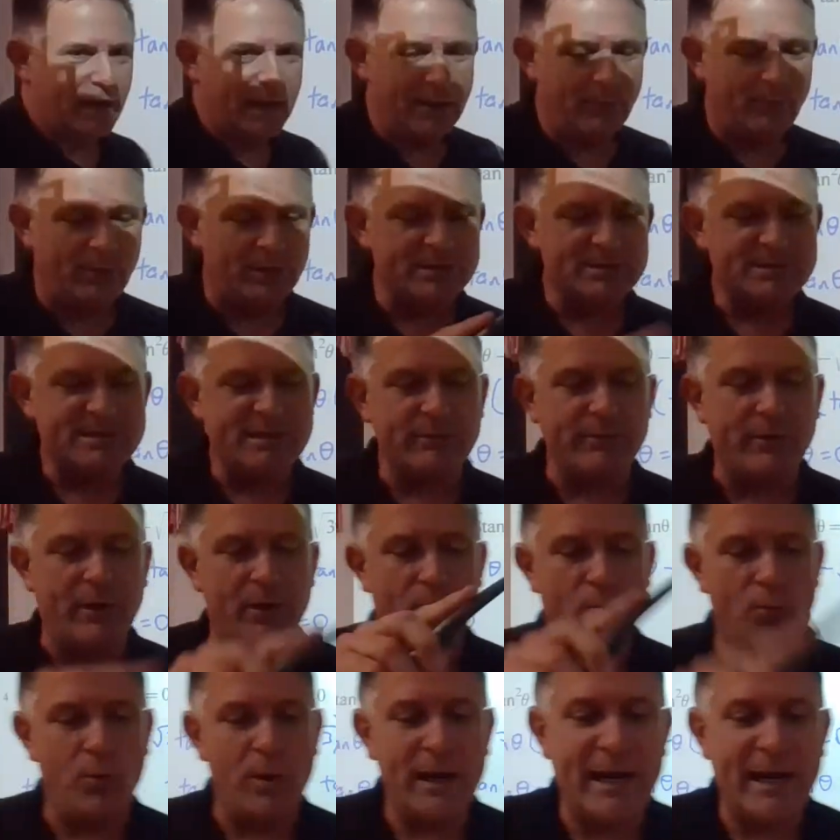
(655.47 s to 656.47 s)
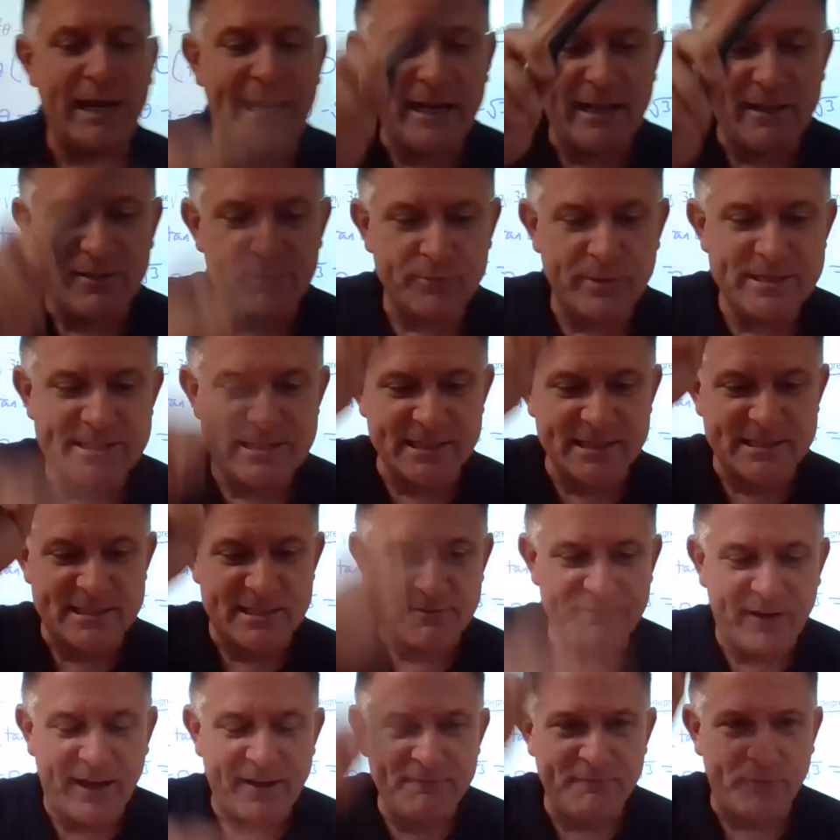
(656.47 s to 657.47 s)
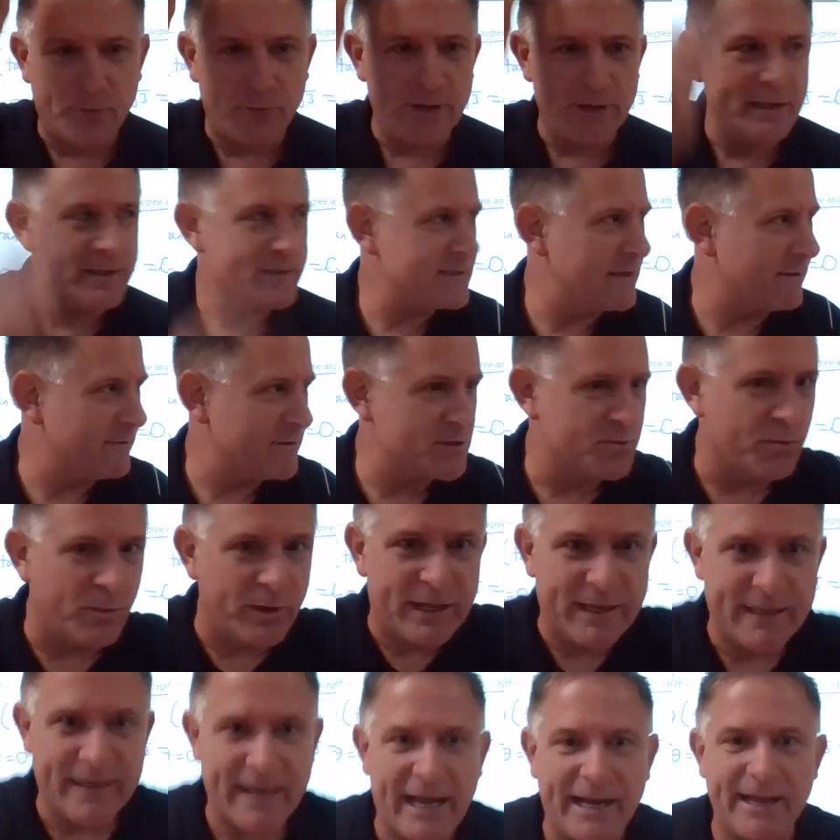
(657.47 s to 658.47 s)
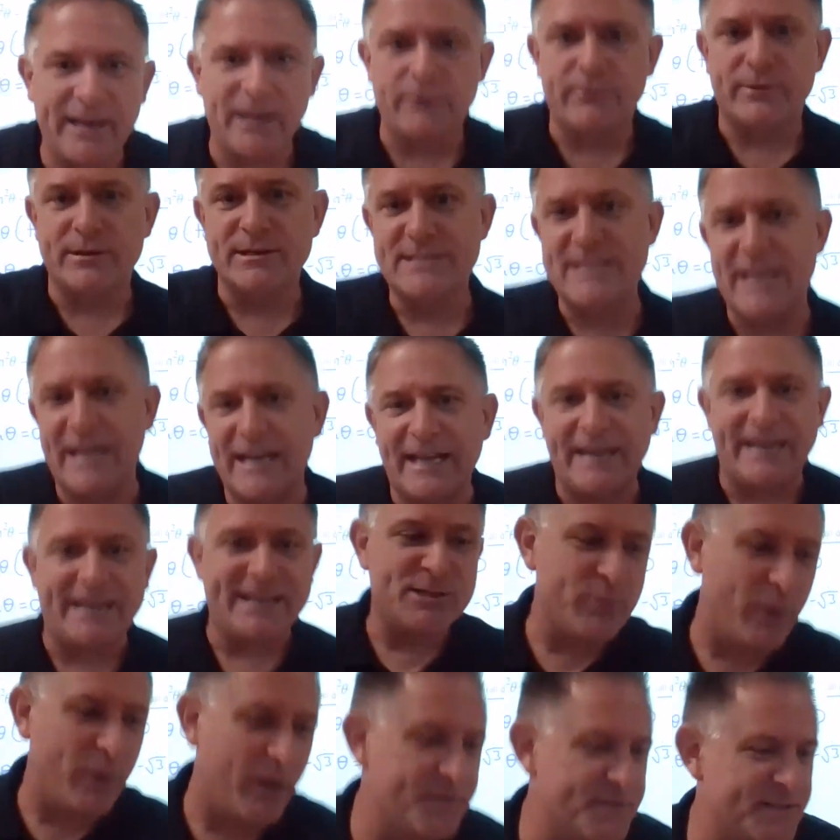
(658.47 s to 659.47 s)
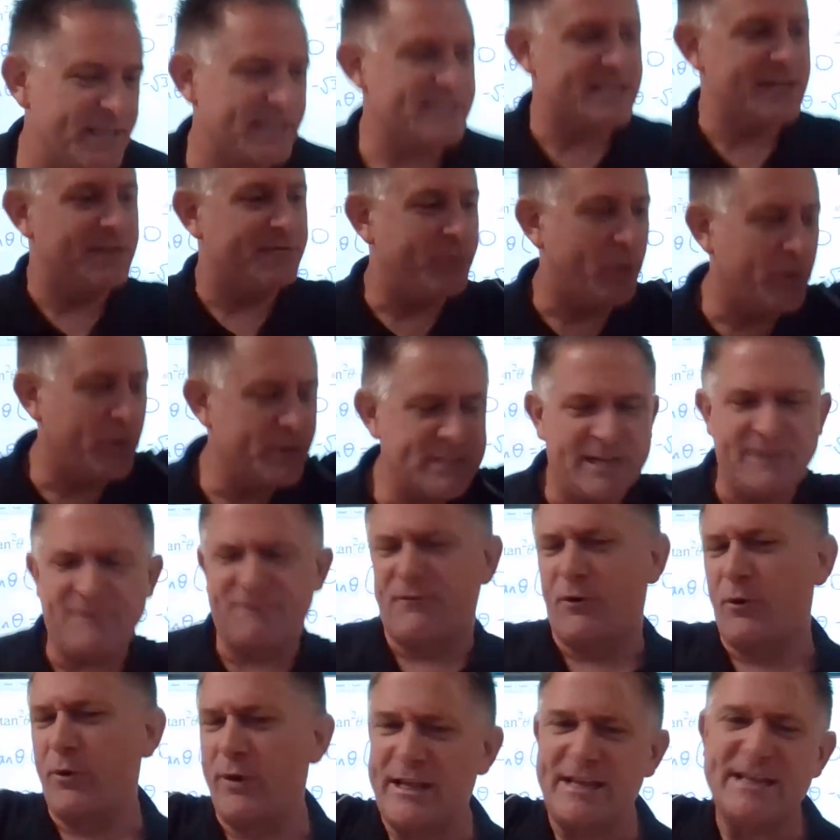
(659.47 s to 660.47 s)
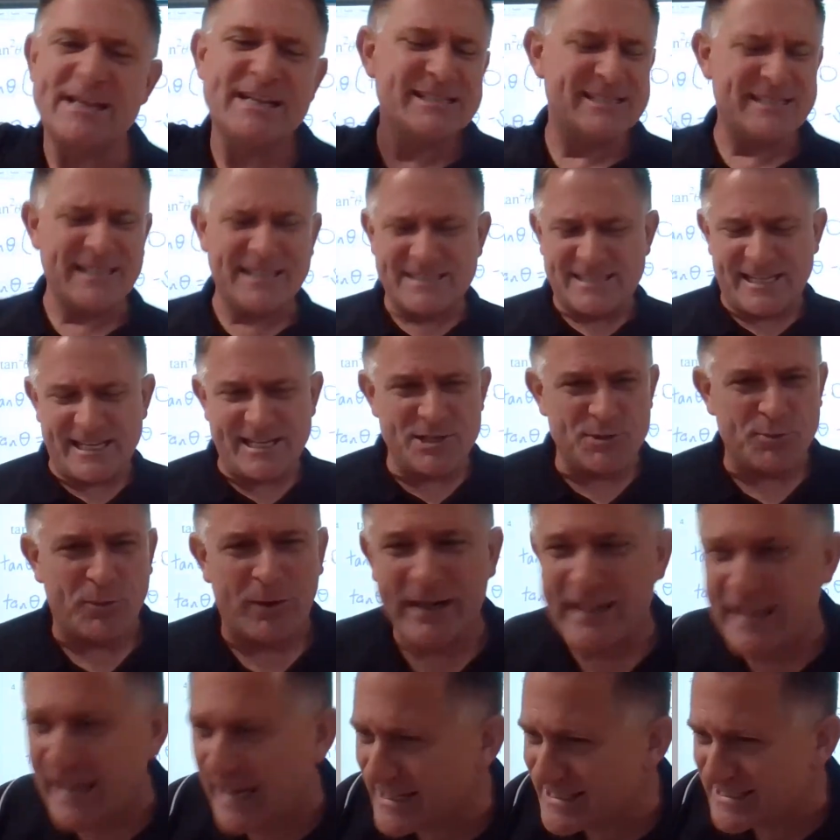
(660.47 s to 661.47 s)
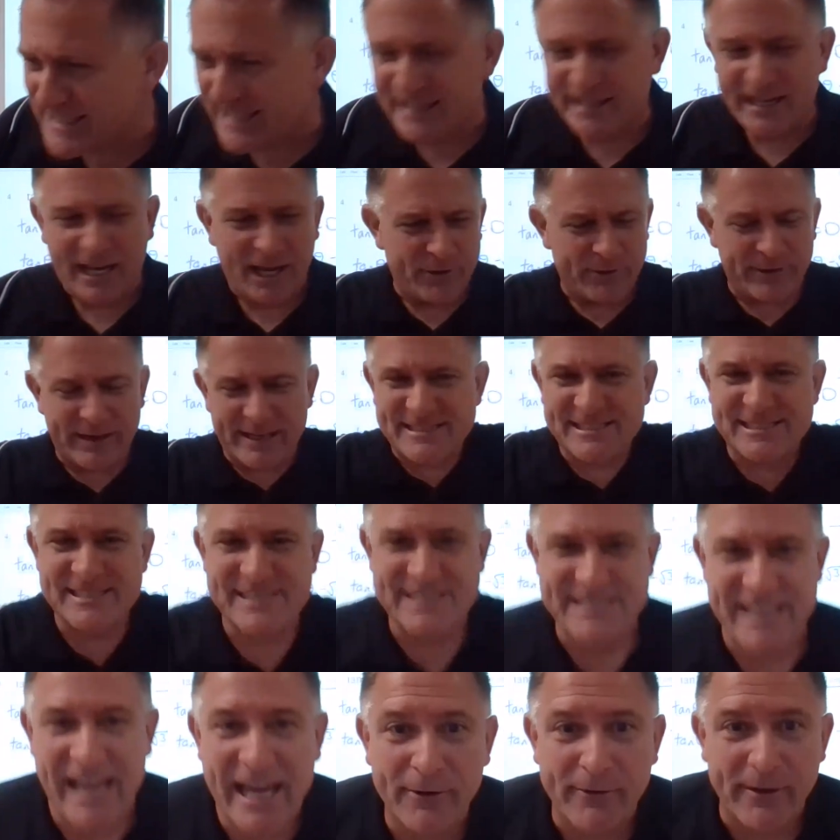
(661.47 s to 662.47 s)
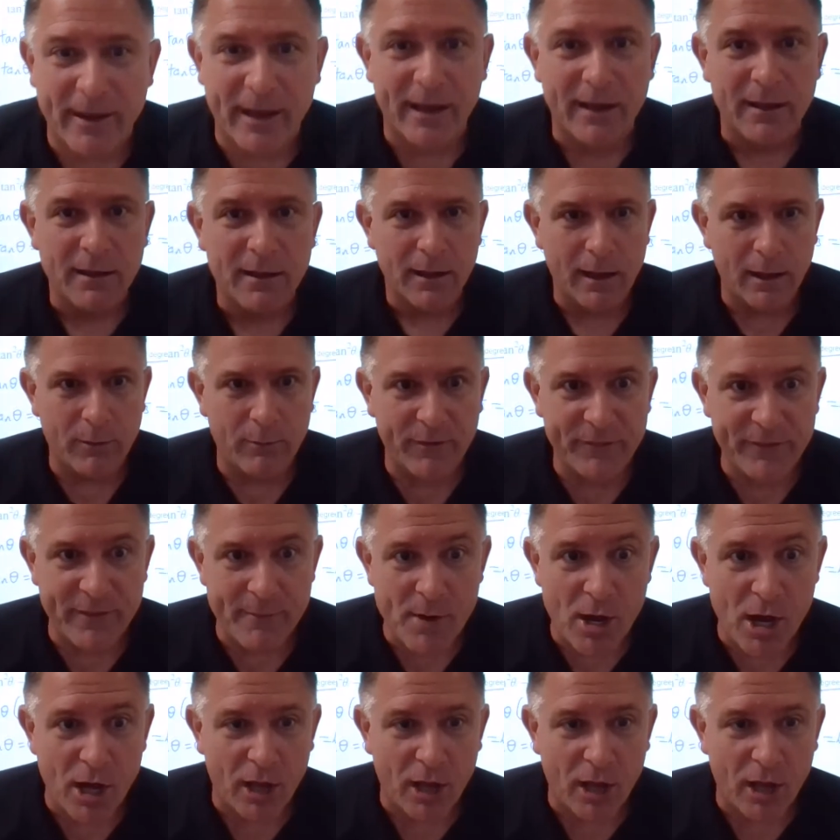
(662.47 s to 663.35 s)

I want zero, 180, 360, 540, 720, 900, 1080, 1260, 1440, 1620, 1800, etc. I want them